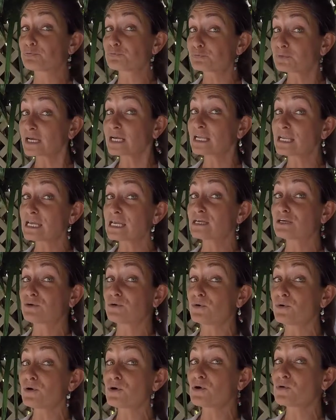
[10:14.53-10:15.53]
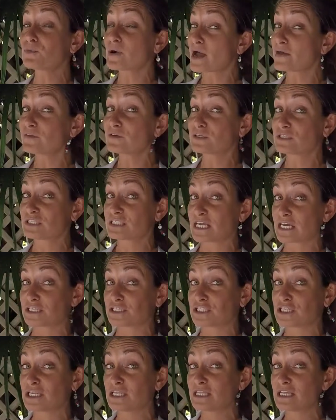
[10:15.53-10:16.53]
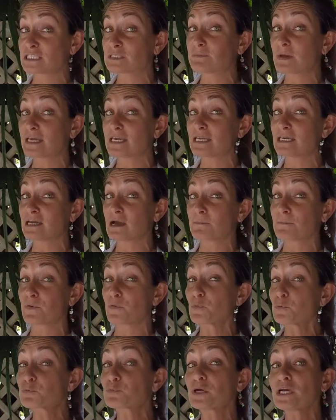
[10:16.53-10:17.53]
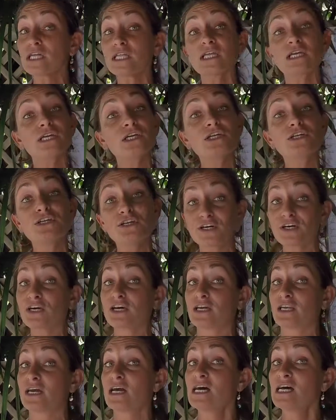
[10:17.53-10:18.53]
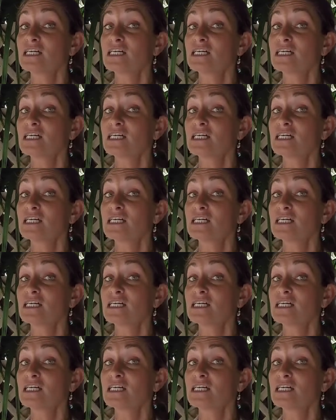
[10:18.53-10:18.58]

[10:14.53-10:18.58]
pretty cool weather station that's making up a really good